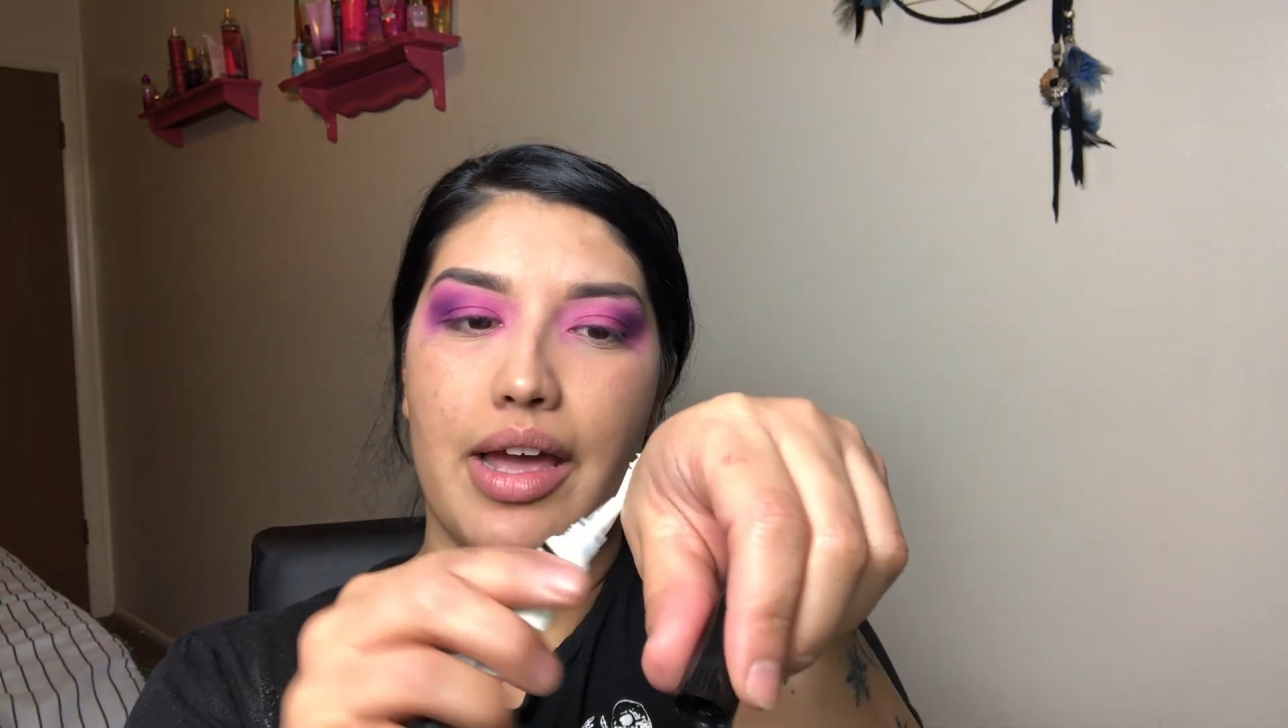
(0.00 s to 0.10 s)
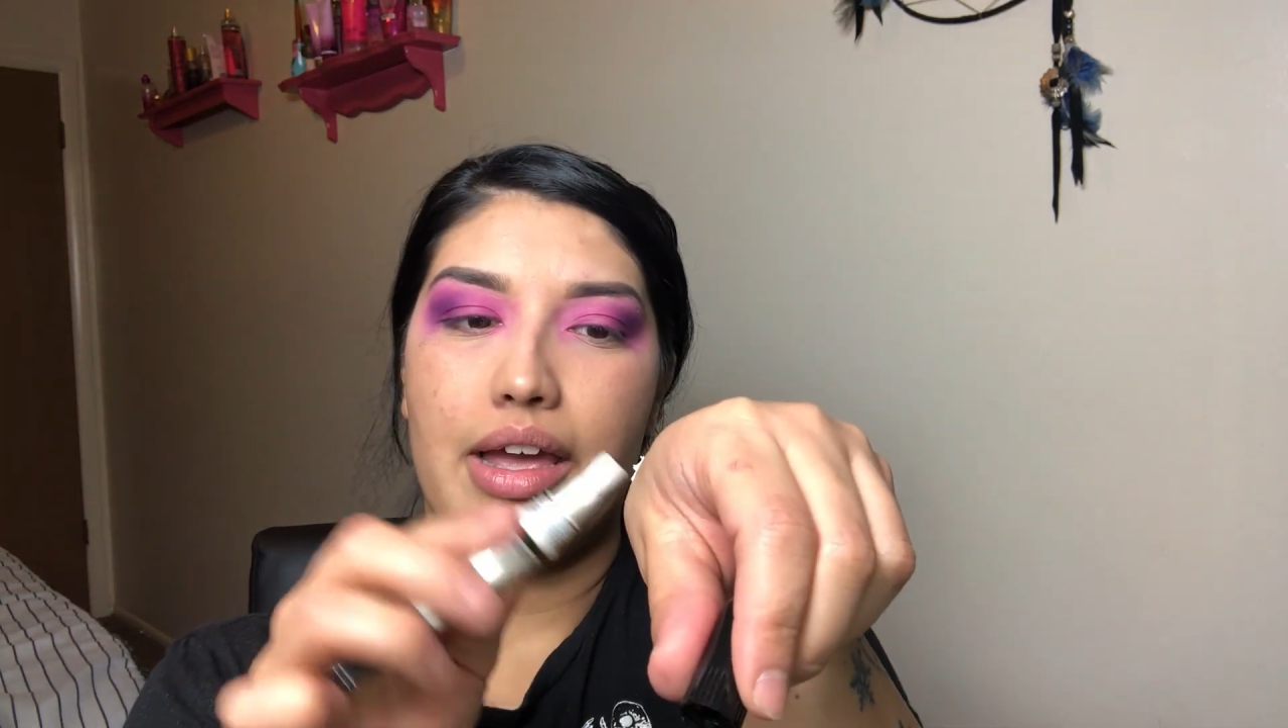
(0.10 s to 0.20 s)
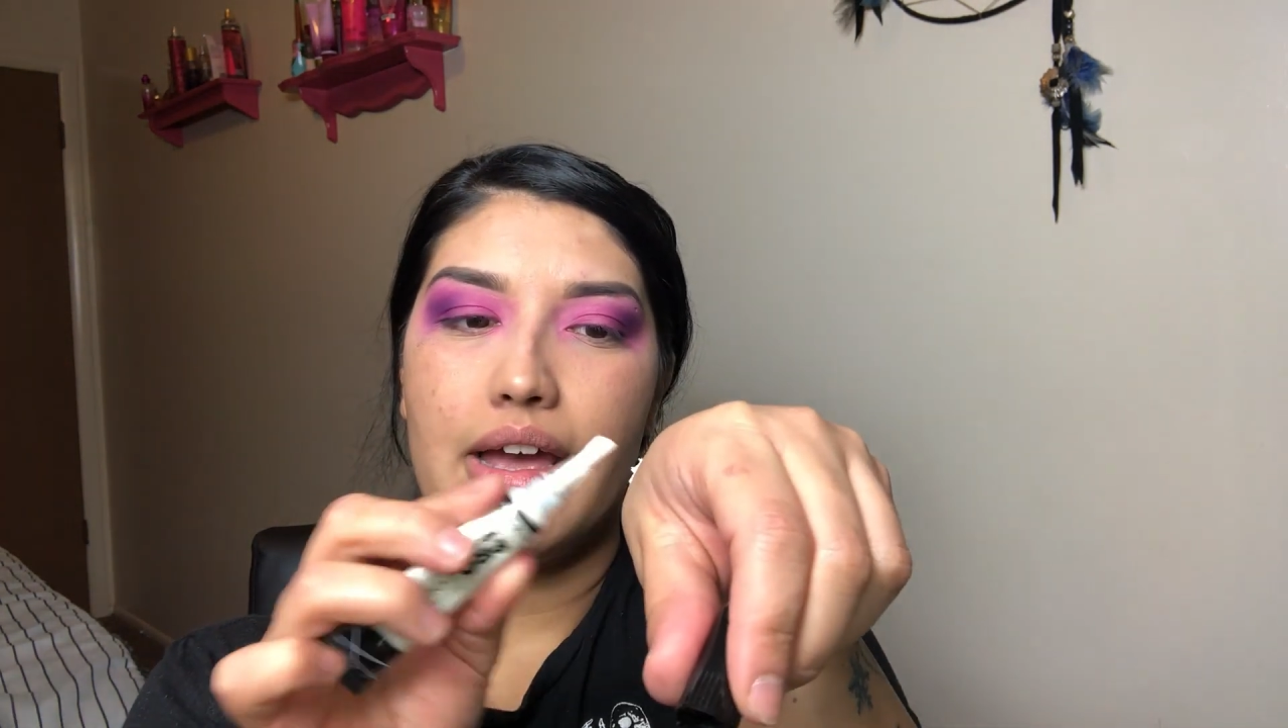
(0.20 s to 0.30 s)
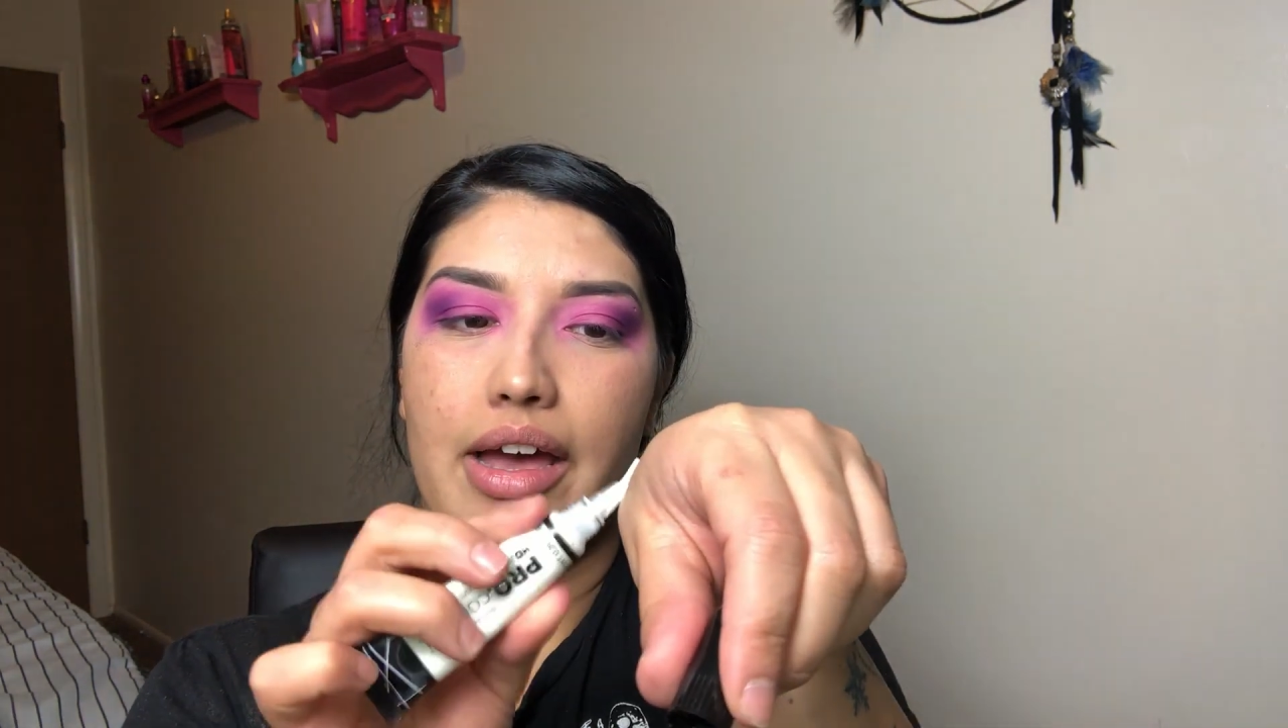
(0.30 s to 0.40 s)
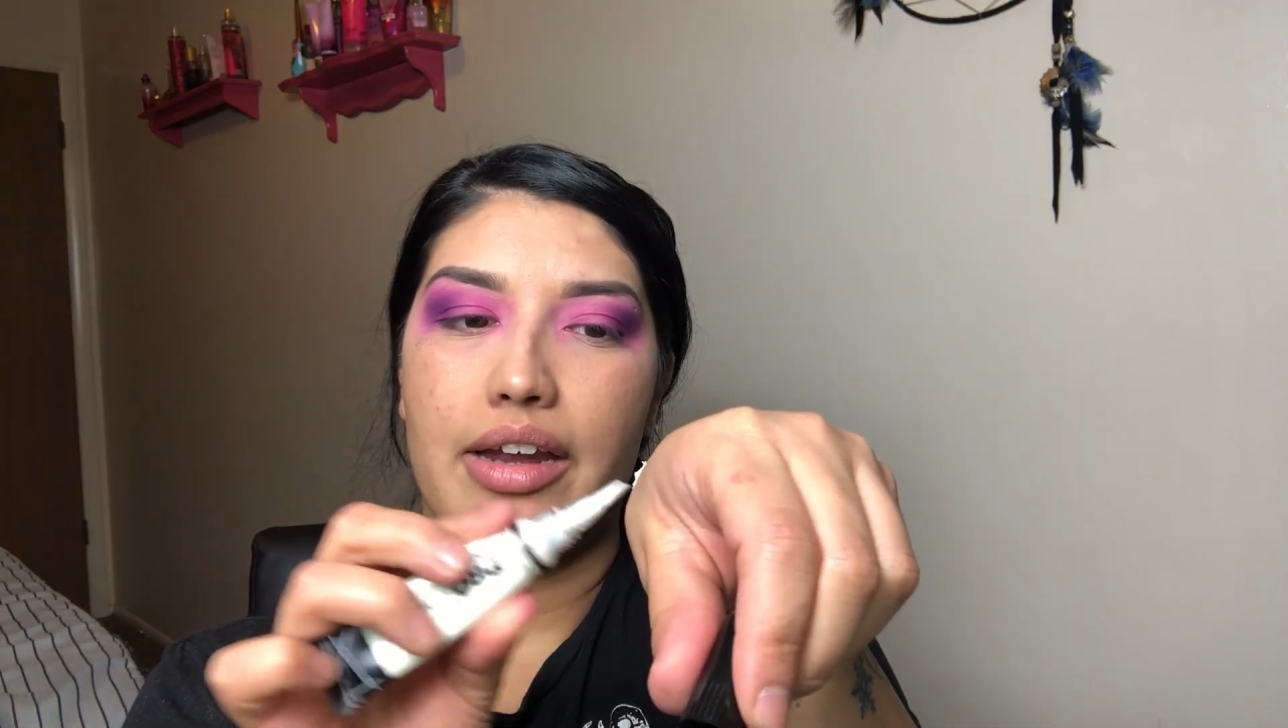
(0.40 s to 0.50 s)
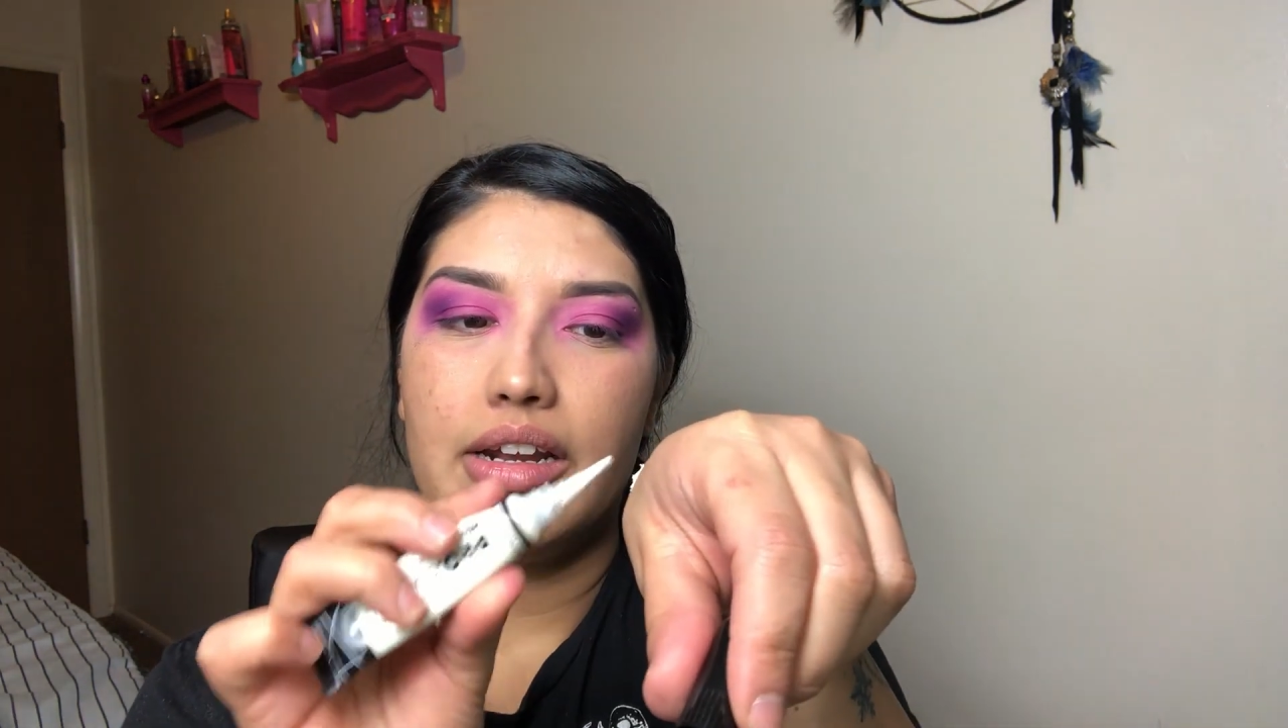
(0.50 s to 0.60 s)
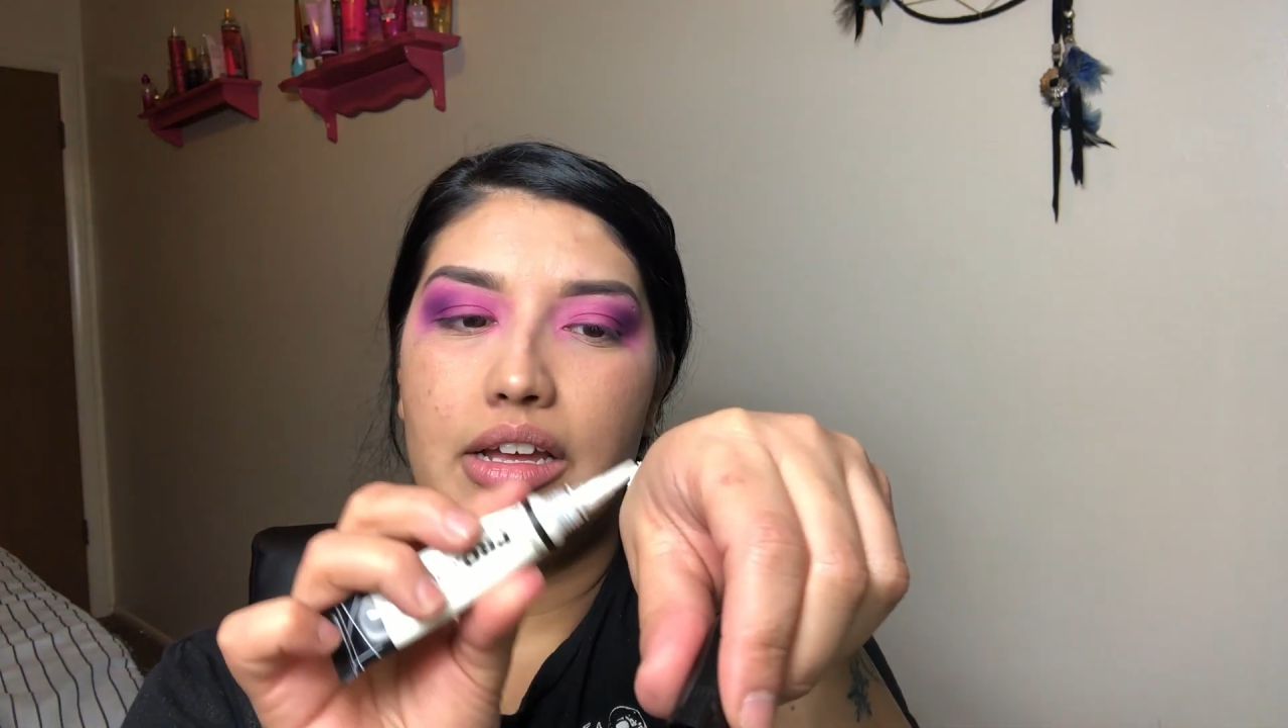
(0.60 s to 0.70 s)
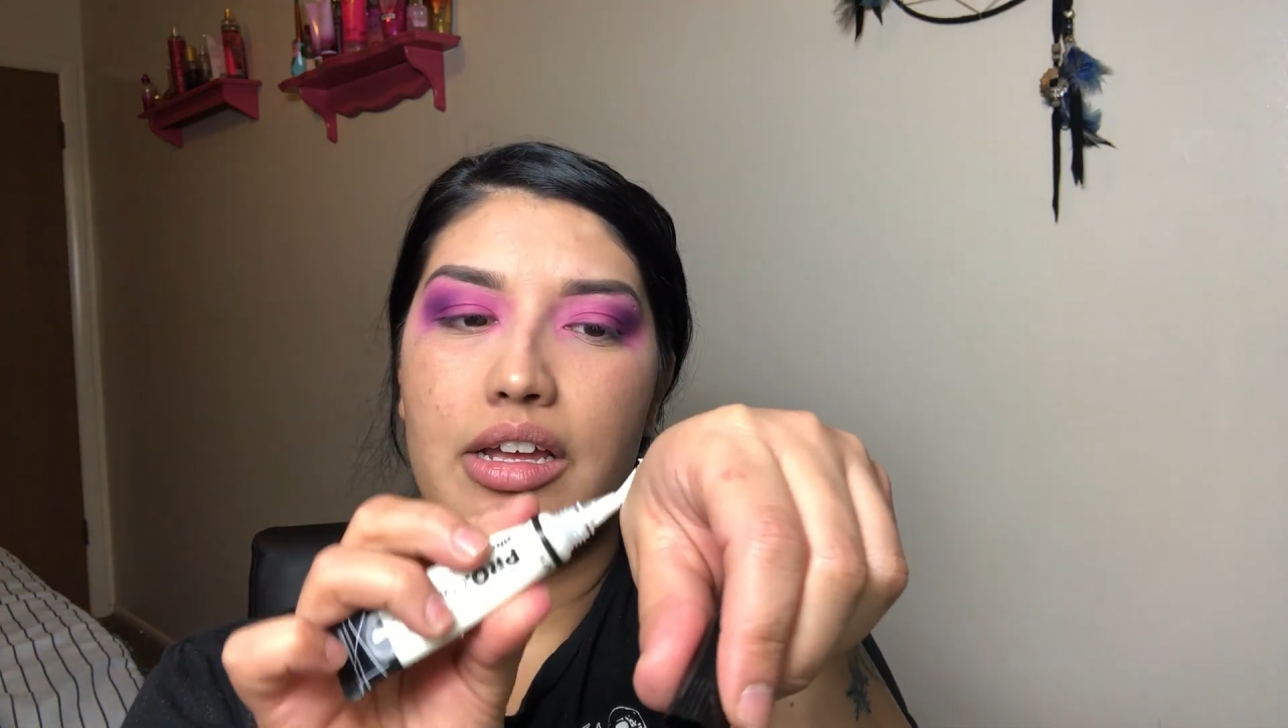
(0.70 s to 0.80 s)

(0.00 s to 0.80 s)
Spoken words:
hand.